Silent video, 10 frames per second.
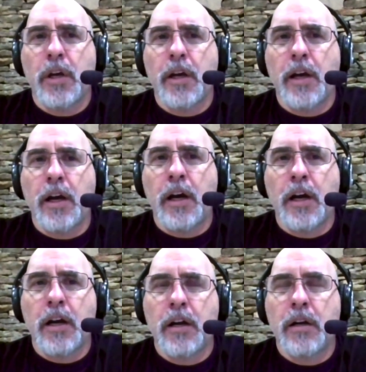
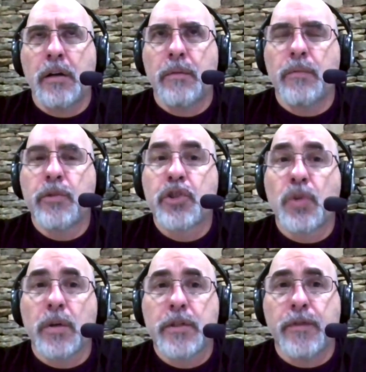are
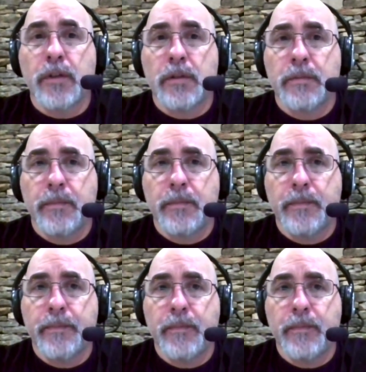resourceful
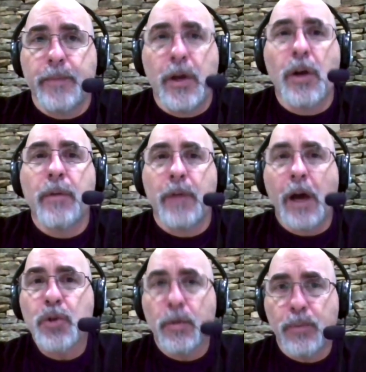uh,
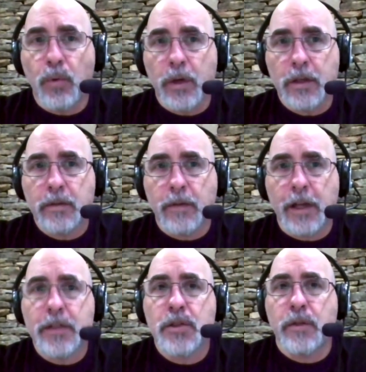up to a point,
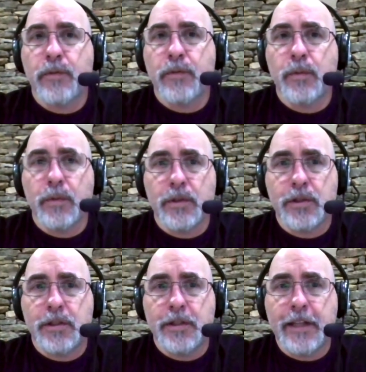right? So if you
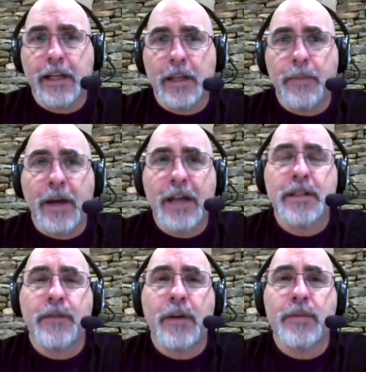stick on the
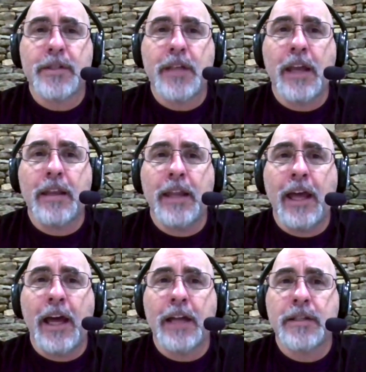positive, I would say
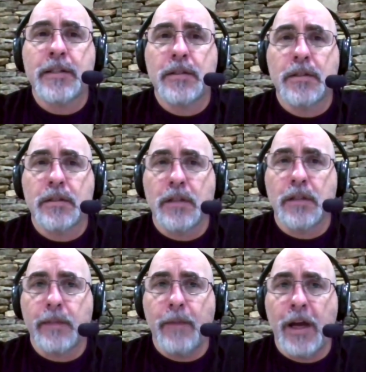that just
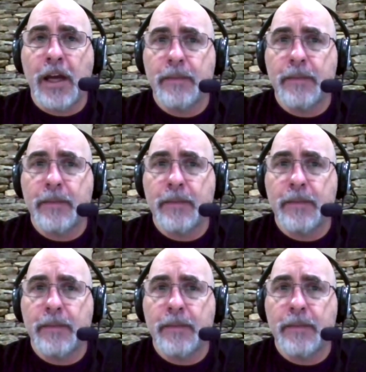like my